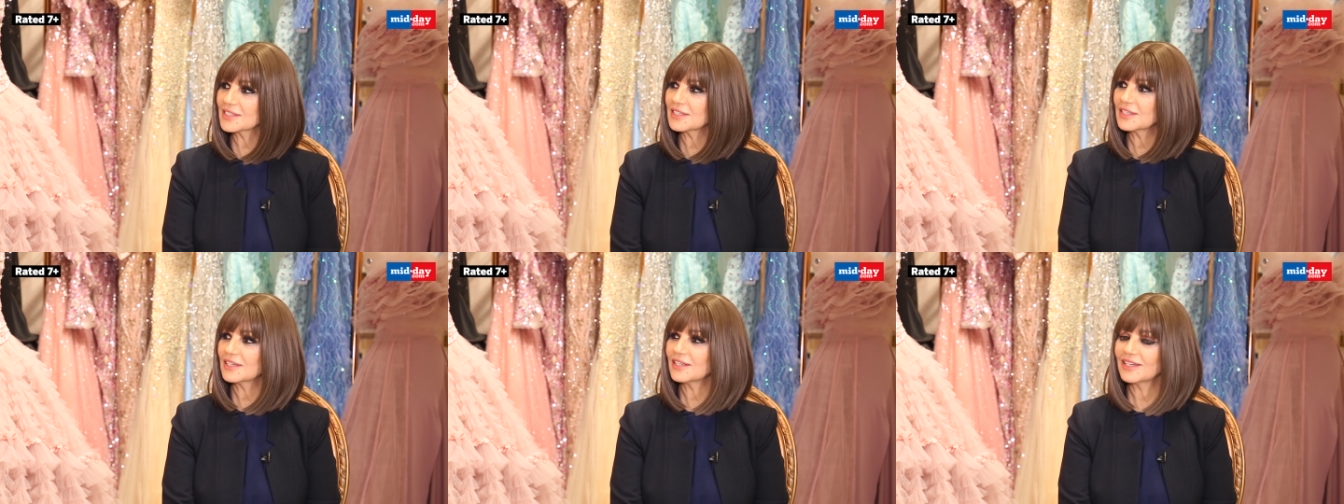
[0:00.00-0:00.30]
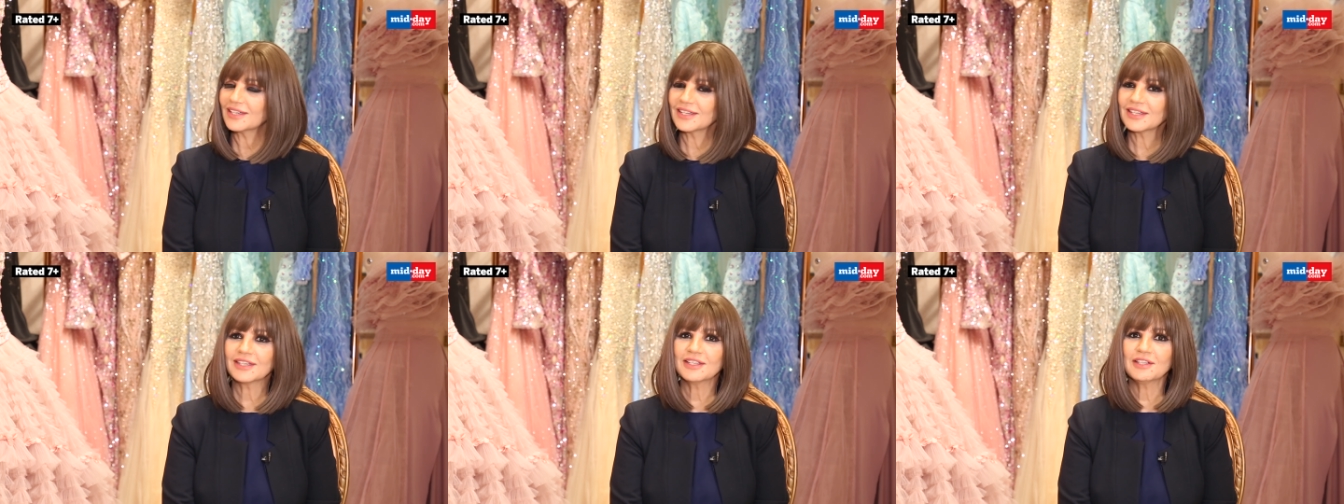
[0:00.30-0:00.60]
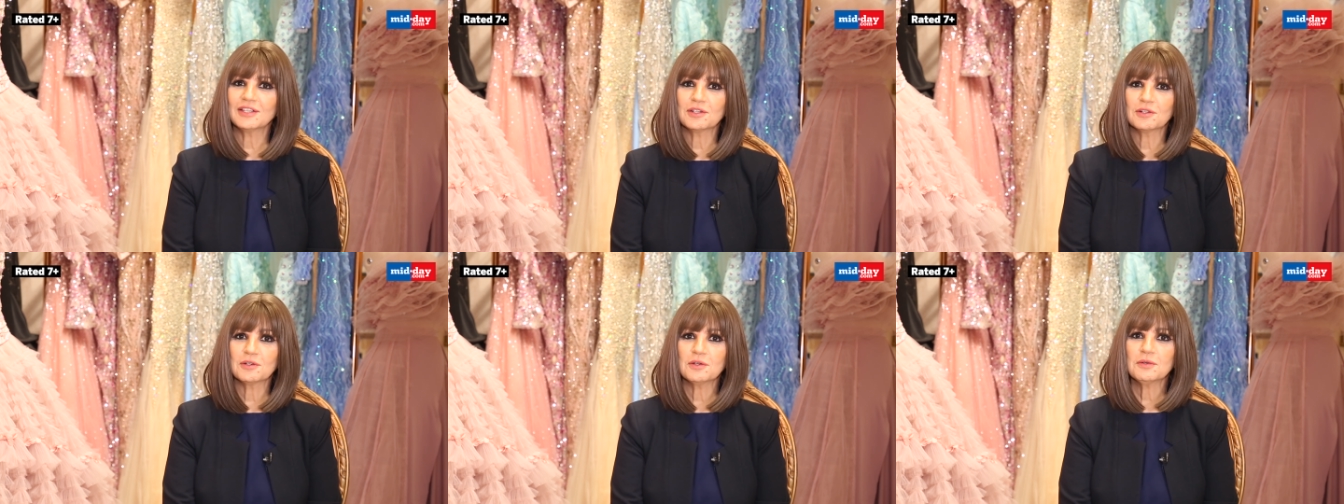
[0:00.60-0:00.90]
Okay.
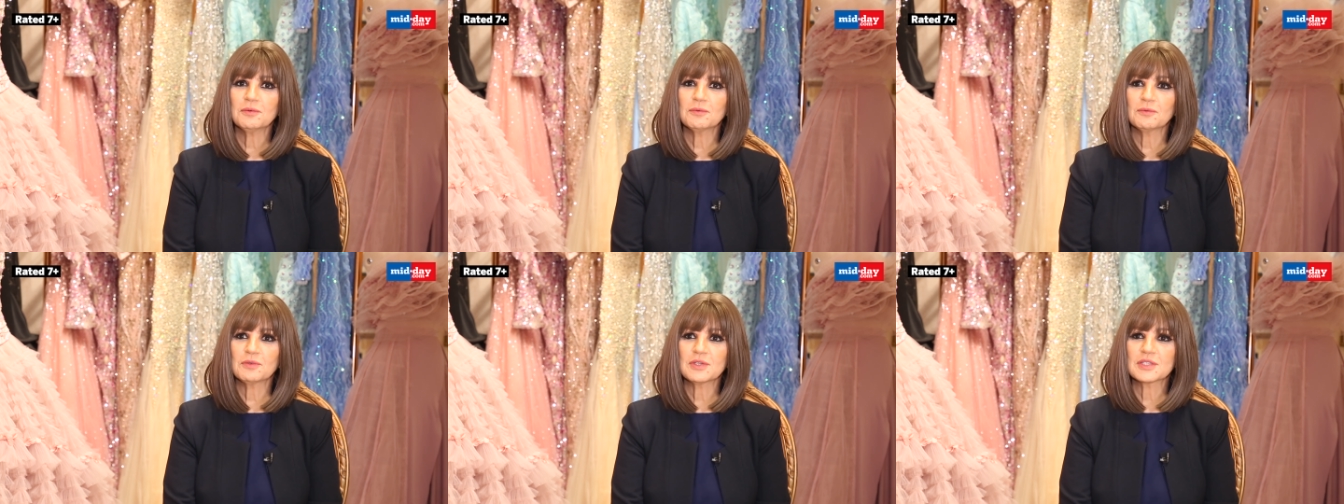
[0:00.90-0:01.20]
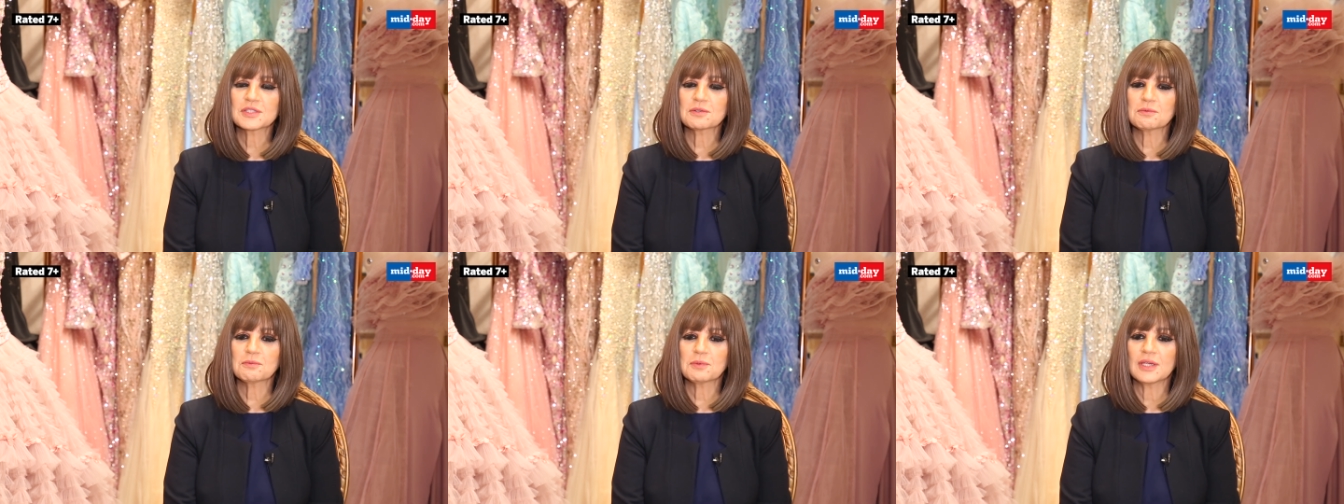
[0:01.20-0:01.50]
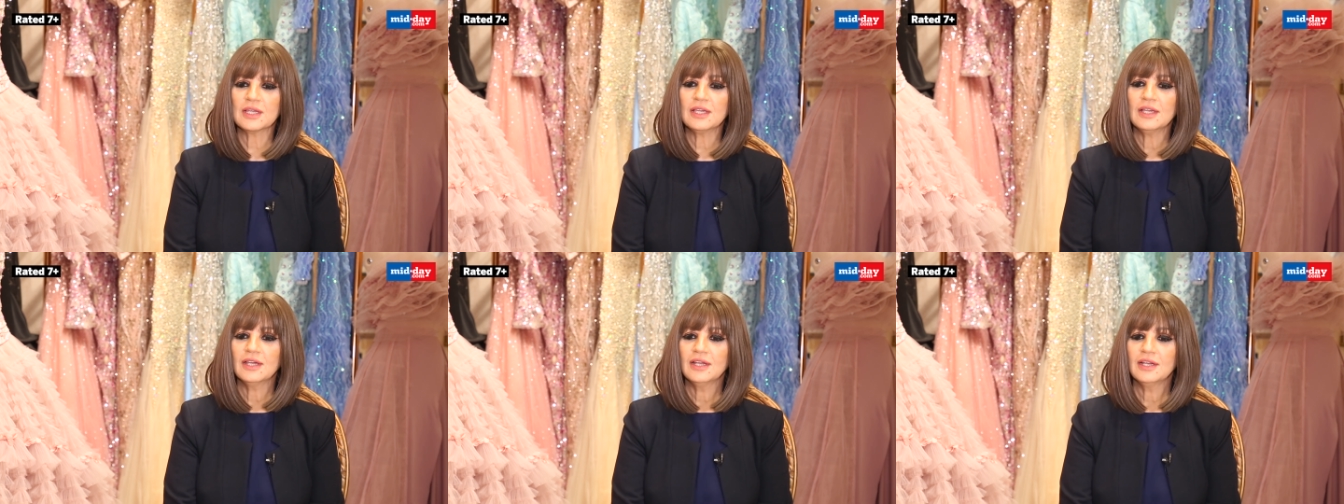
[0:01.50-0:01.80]
You know,
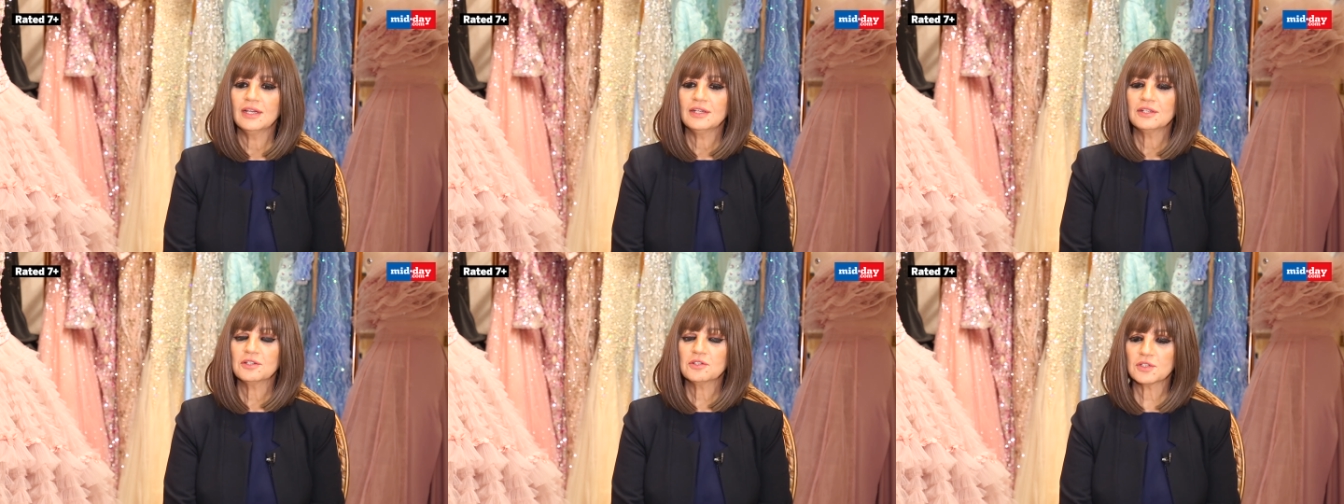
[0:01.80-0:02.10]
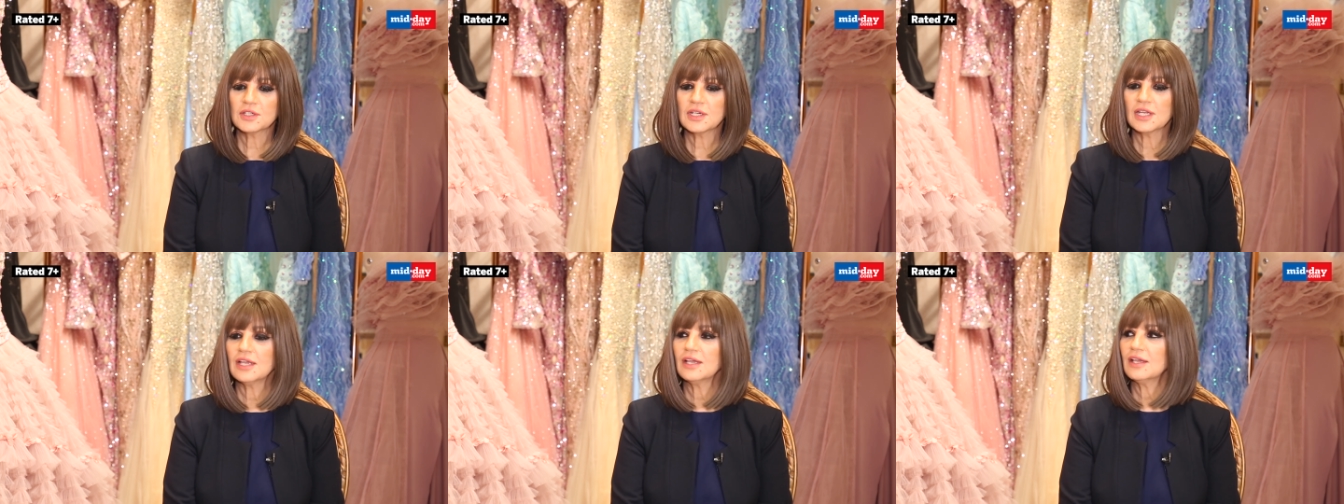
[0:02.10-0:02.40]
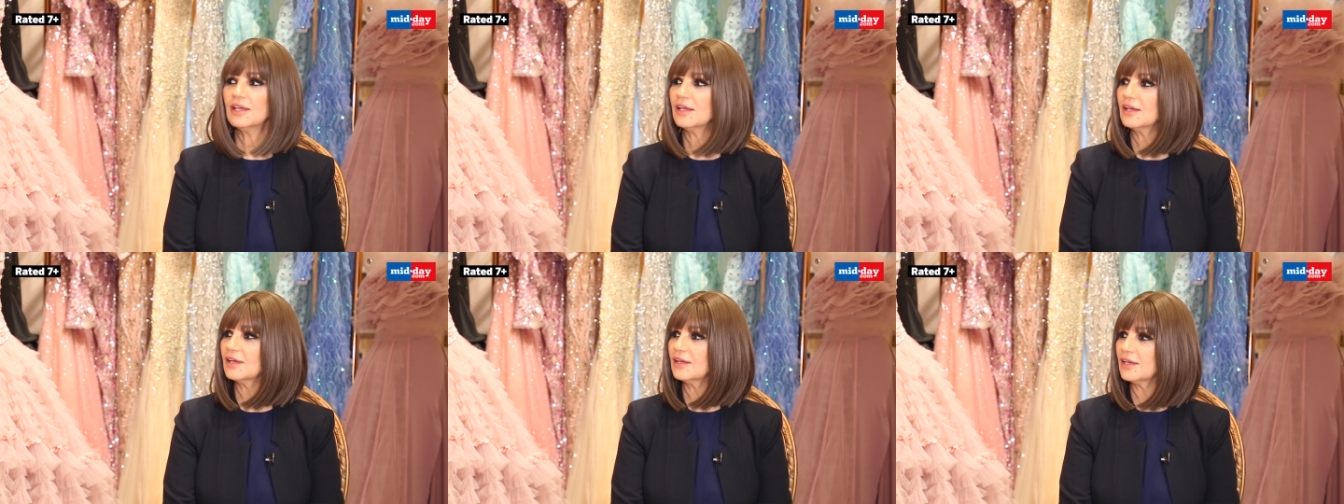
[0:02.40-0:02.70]
vis-a-vis
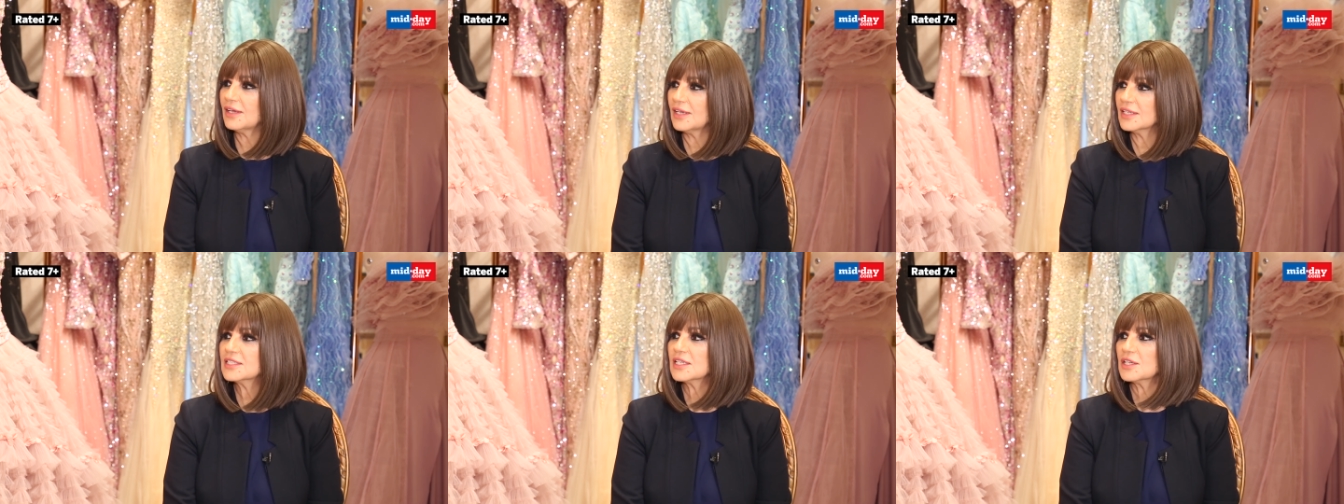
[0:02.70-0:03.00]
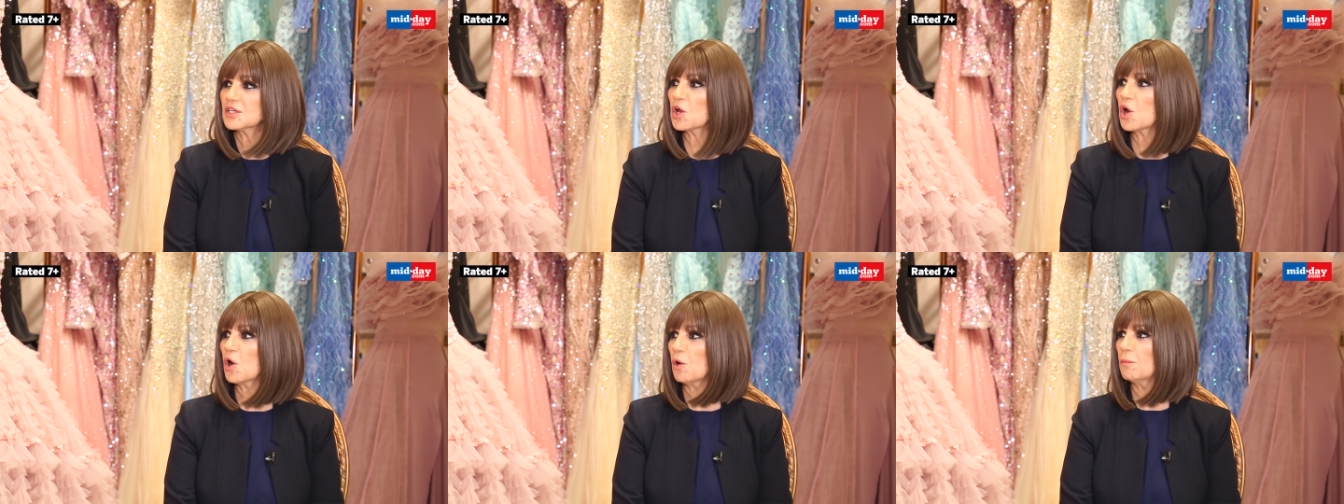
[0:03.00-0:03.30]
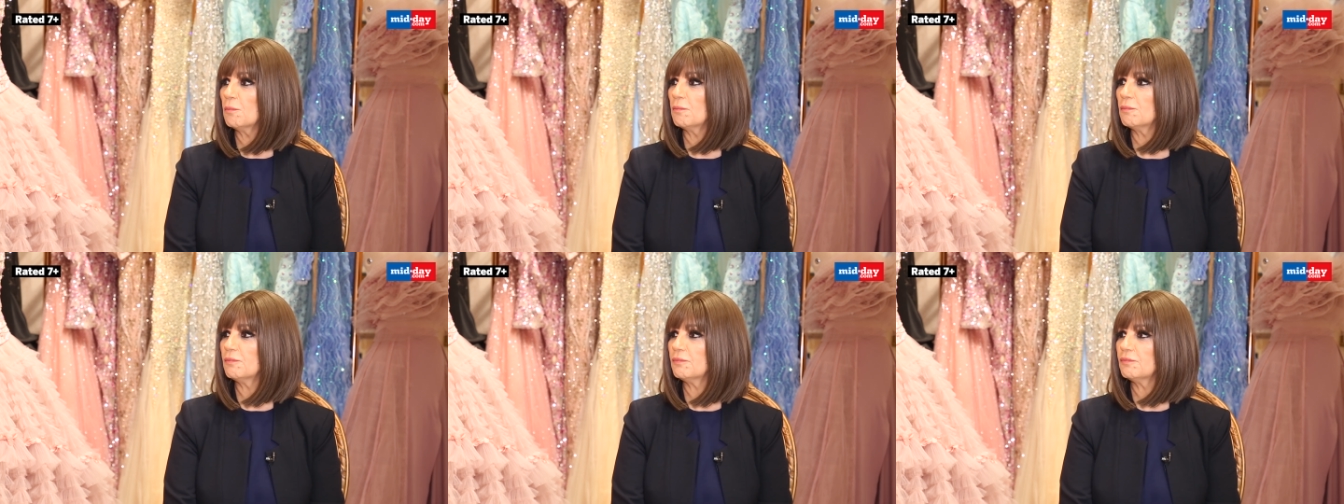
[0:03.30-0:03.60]
today, it's a
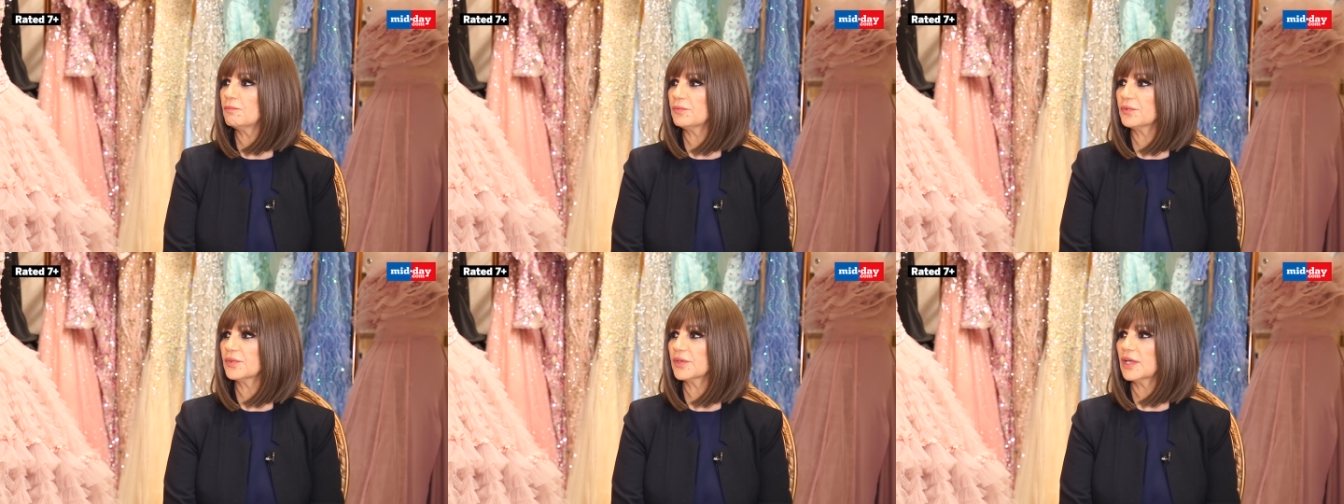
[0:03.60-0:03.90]
norm,